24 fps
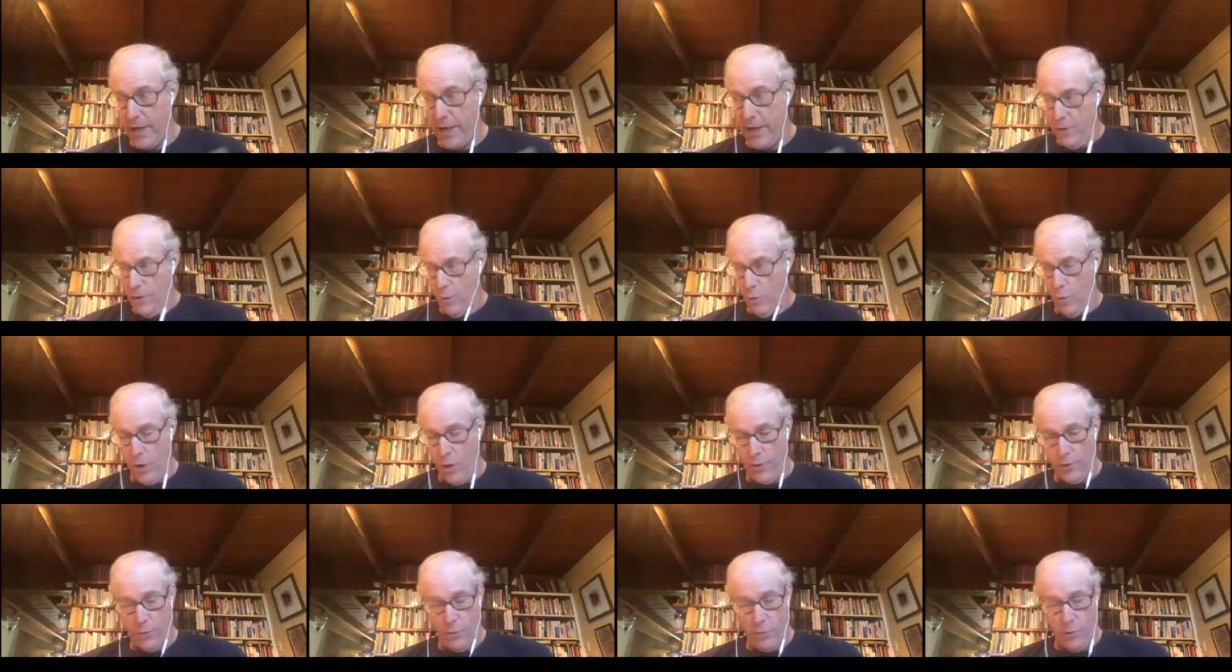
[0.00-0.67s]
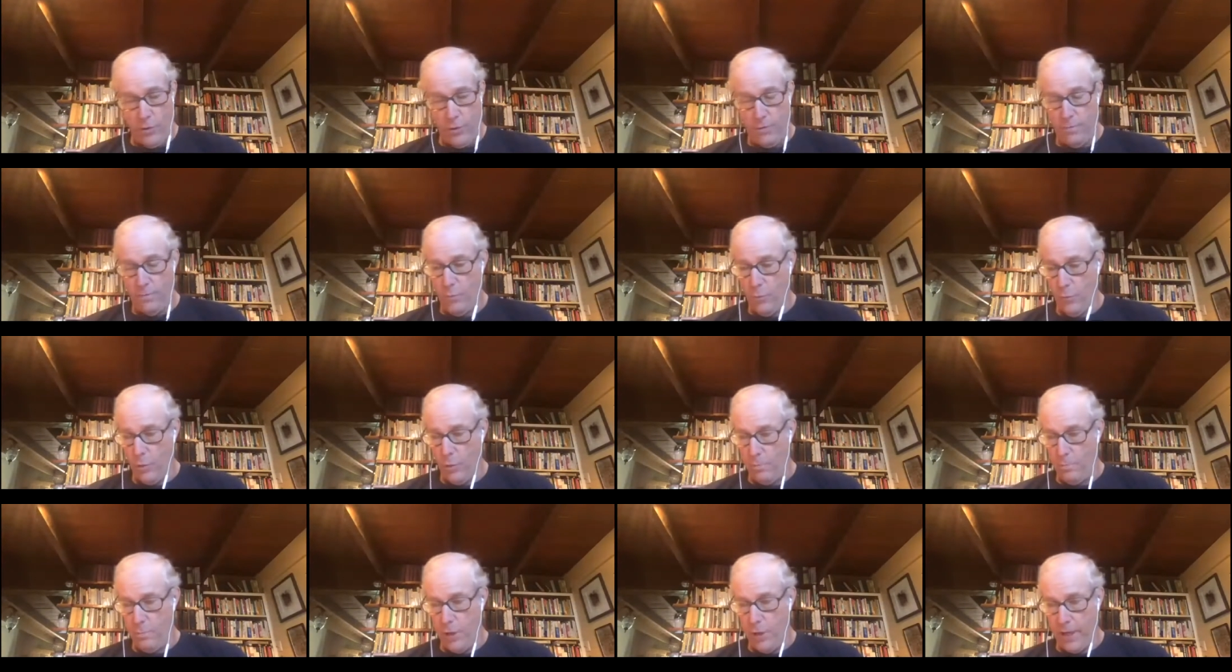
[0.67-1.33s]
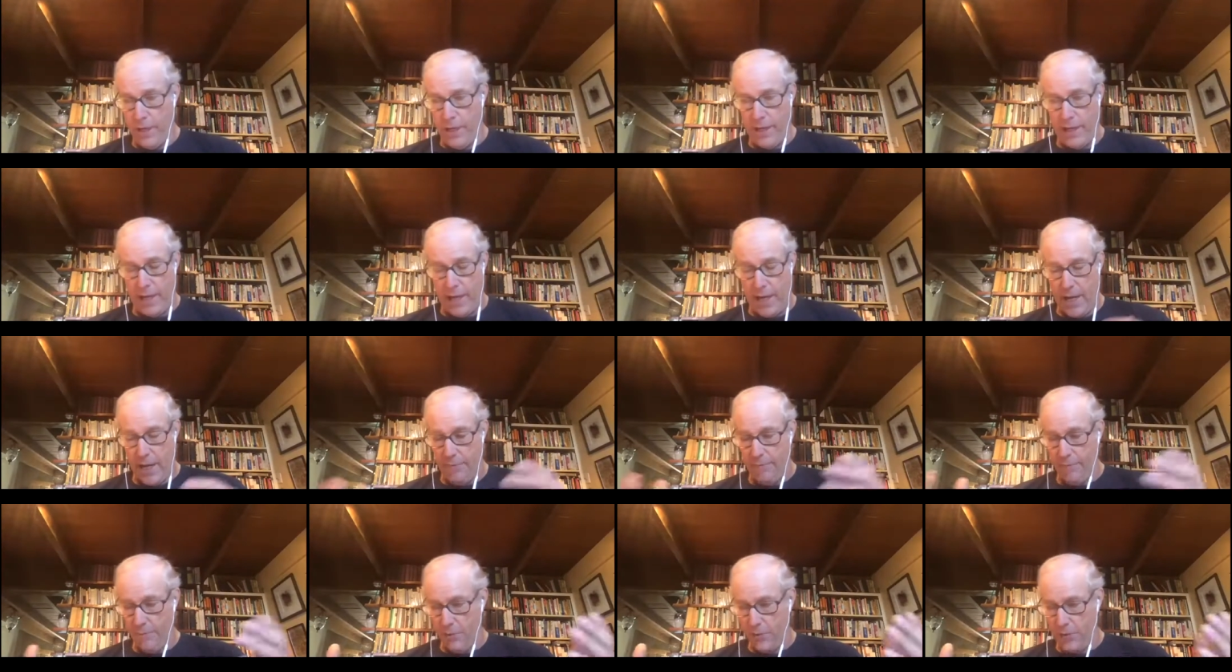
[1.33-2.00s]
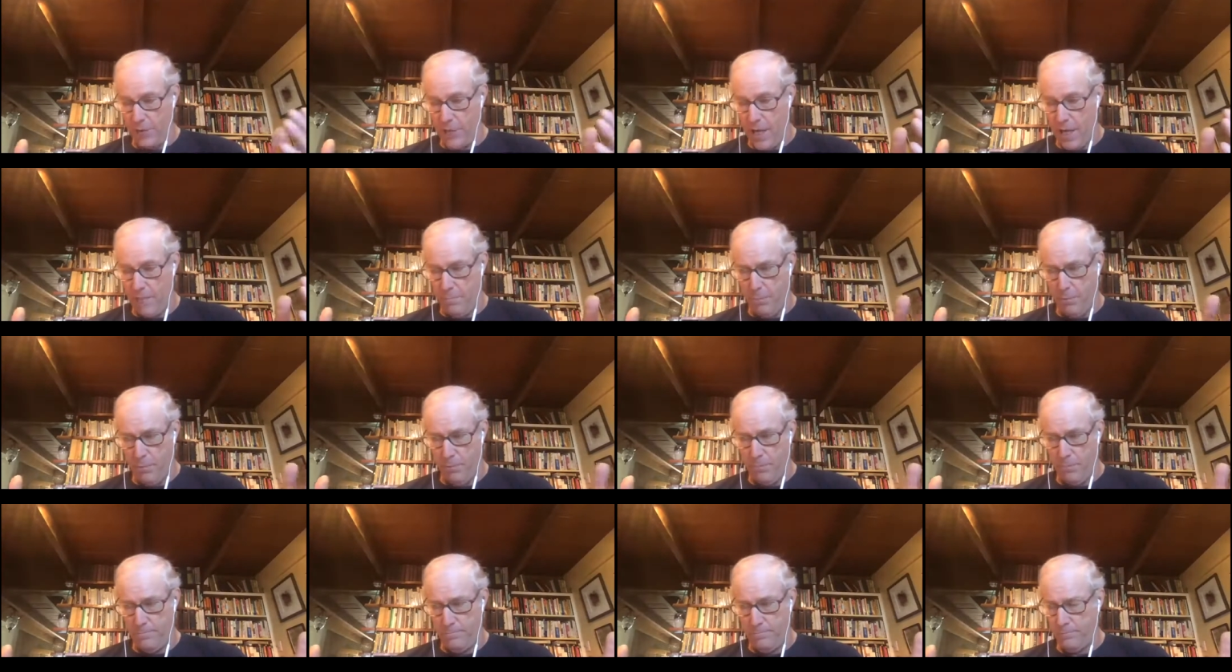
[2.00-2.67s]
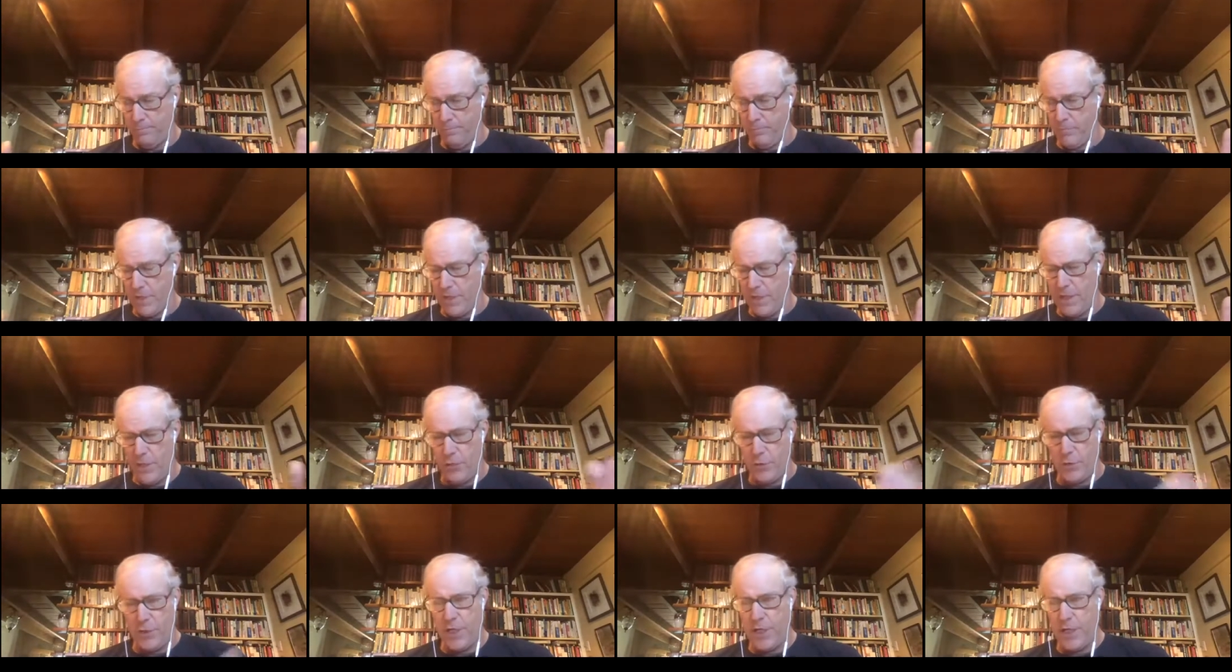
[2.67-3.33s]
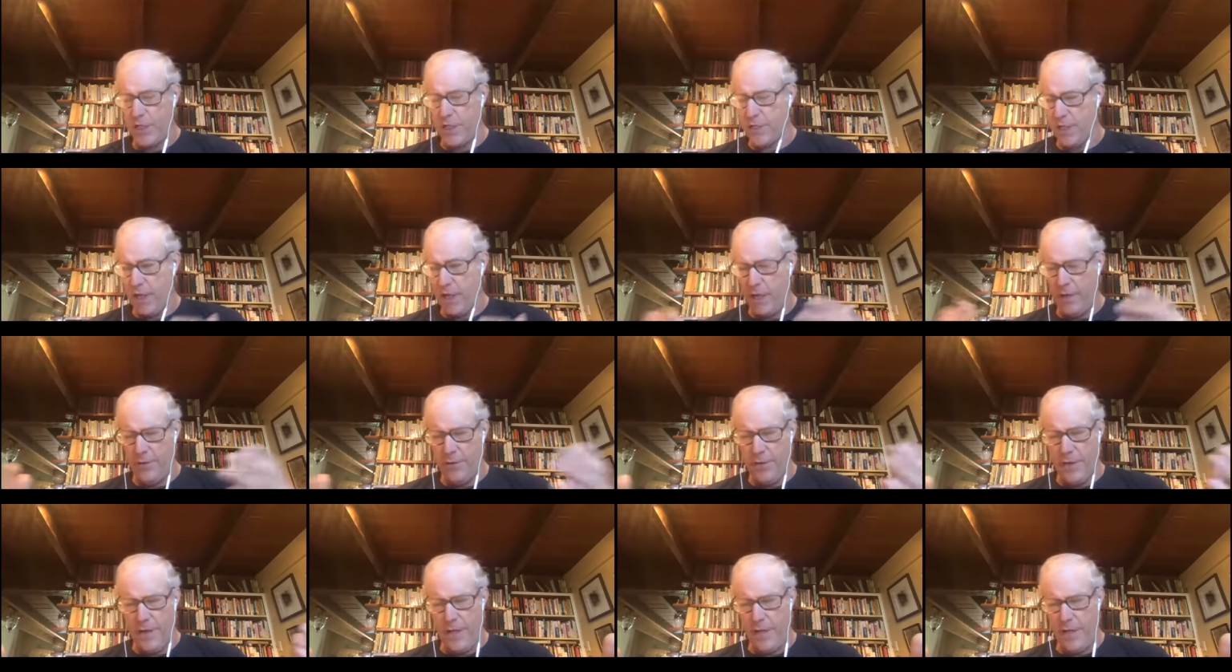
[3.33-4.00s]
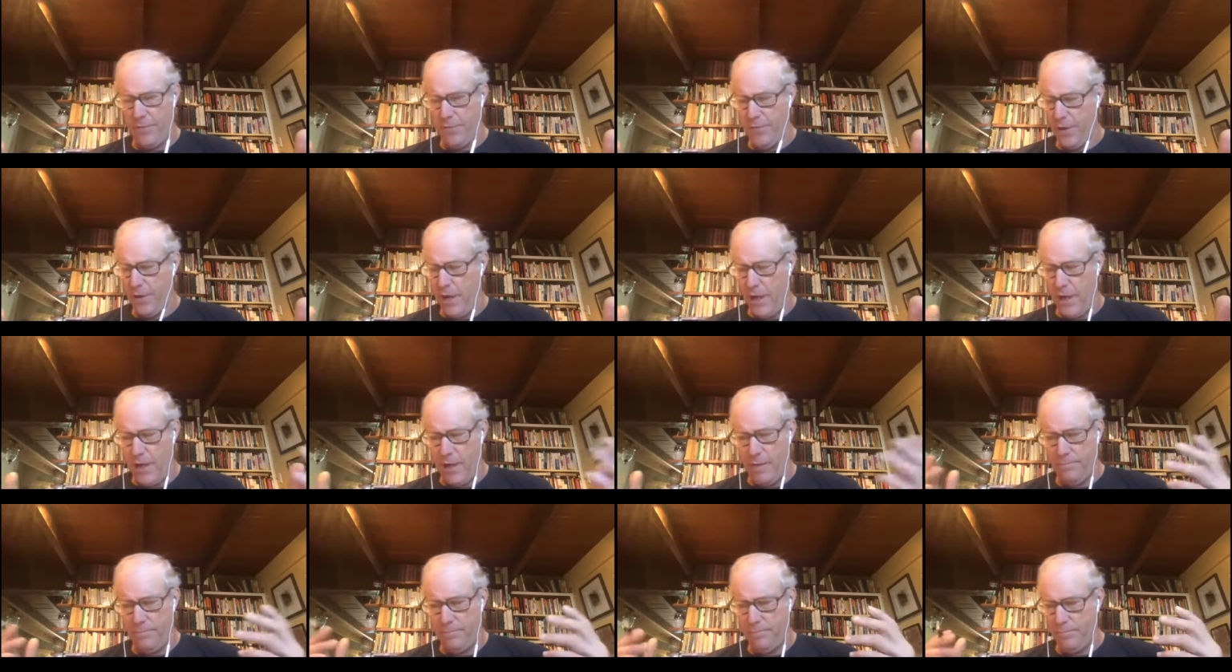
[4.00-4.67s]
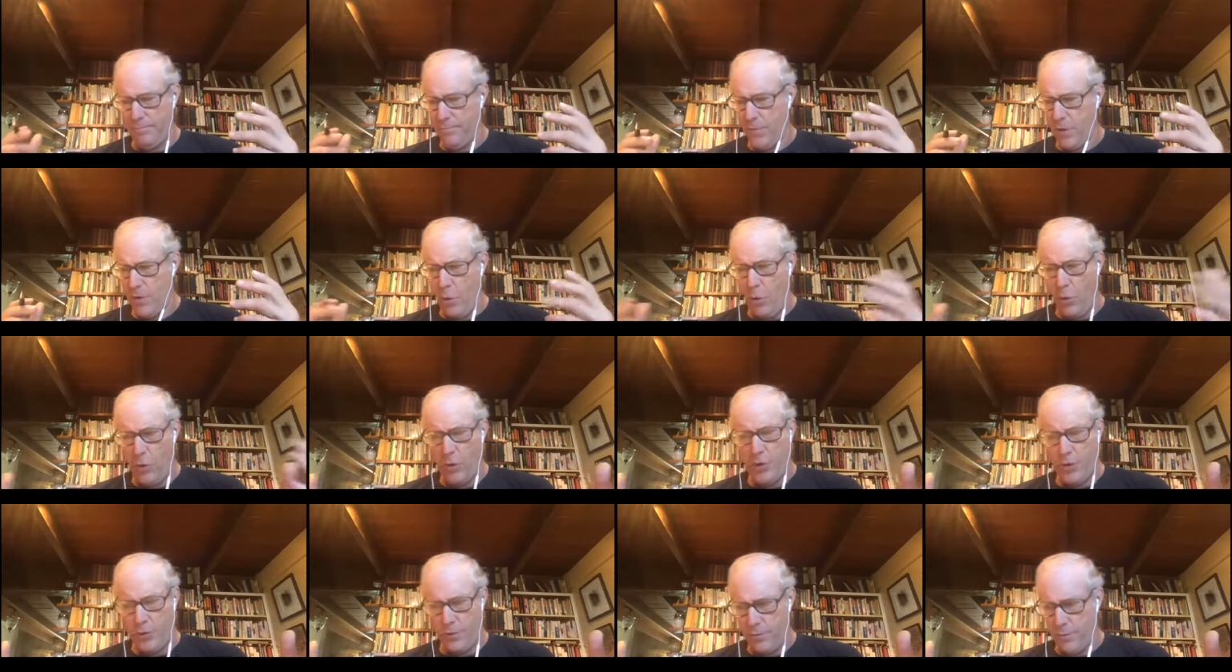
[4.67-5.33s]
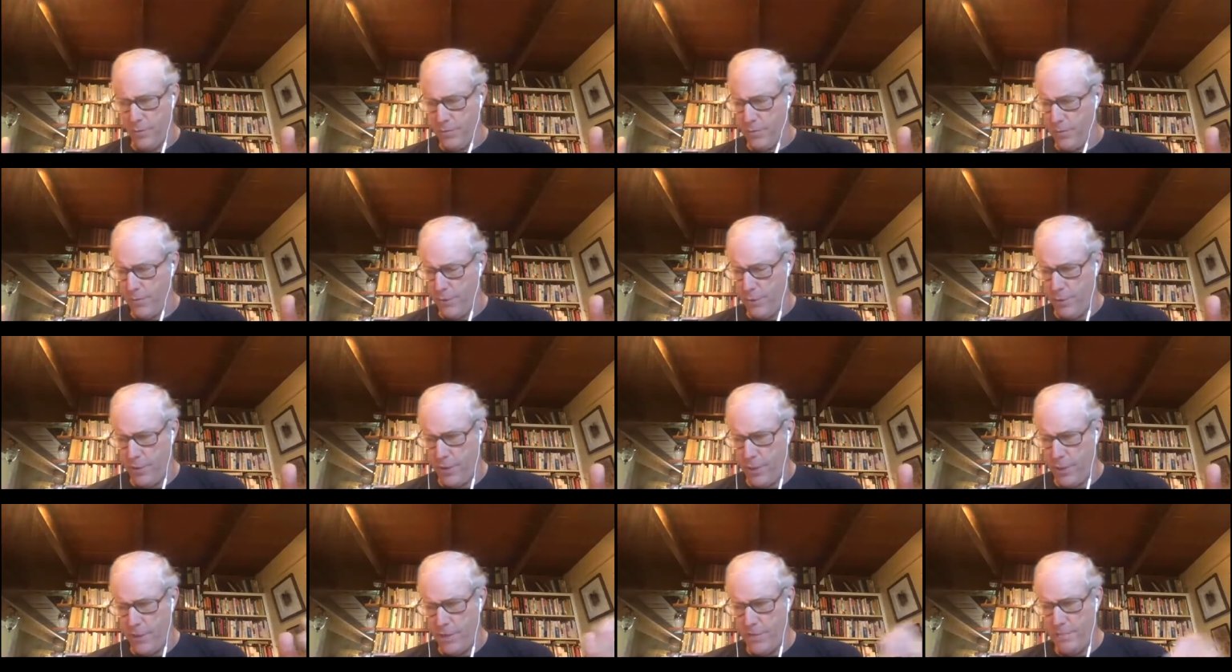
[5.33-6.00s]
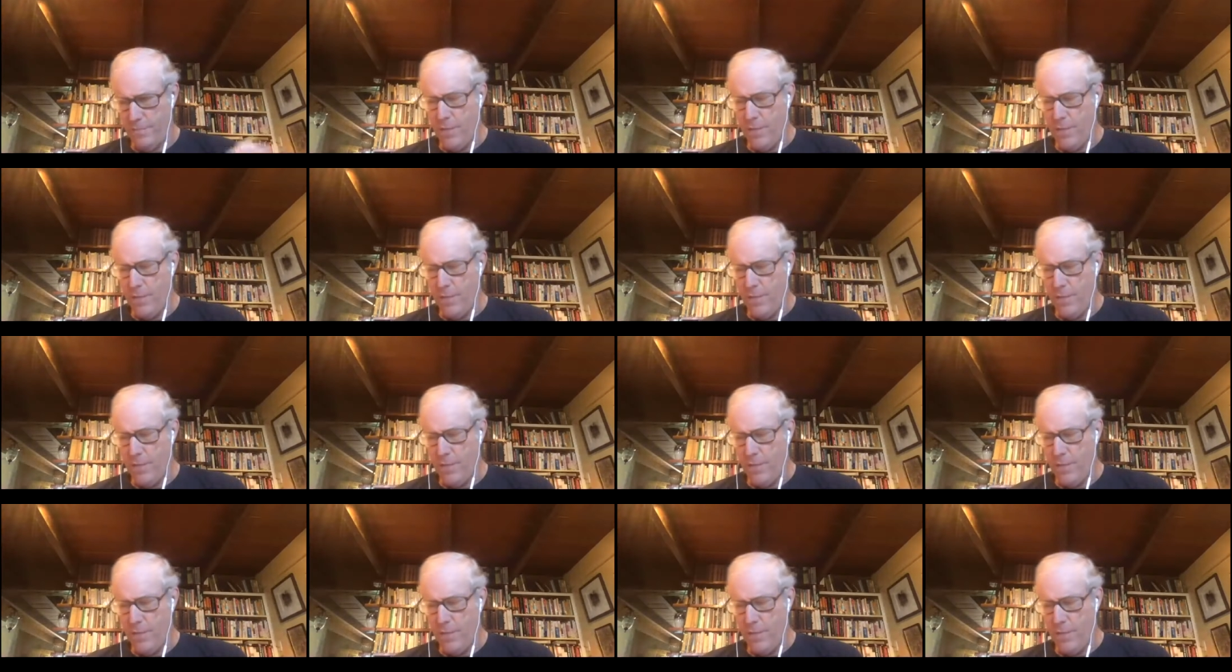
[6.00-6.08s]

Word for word: whether we're we're putting, uh, for example, you know, chickens underneath um, orchard trees